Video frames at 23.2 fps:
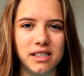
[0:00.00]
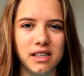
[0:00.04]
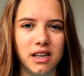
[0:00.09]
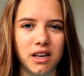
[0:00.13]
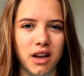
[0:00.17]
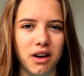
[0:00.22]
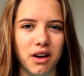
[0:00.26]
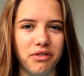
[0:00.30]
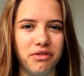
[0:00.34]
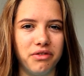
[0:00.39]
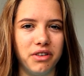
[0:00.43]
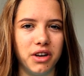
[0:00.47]

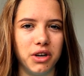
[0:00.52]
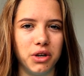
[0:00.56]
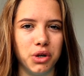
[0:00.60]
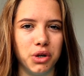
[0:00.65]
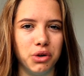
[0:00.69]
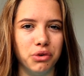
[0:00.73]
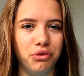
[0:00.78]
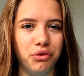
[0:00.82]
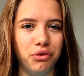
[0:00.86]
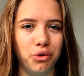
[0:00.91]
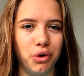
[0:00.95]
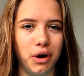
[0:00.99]
enough value
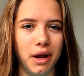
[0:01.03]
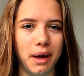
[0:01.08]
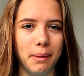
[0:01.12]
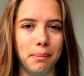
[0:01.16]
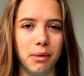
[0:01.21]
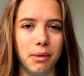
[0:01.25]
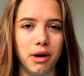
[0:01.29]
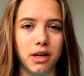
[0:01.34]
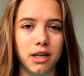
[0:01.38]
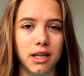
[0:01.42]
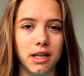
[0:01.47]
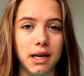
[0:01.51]
for that
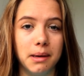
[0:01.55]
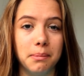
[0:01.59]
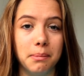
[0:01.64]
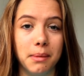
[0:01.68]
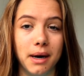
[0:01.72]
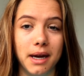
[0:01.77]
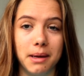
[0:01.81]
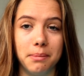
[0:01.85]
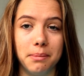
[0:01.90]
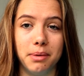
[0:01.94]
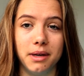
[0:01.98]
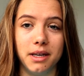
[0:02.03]
money, in
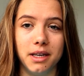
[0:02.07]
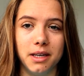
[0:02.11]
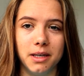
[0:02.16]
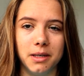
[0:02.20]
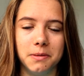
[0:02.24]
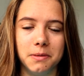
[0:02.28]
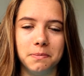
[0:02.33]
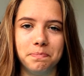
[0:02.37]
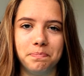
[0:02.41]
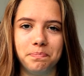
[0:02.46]
my opinion.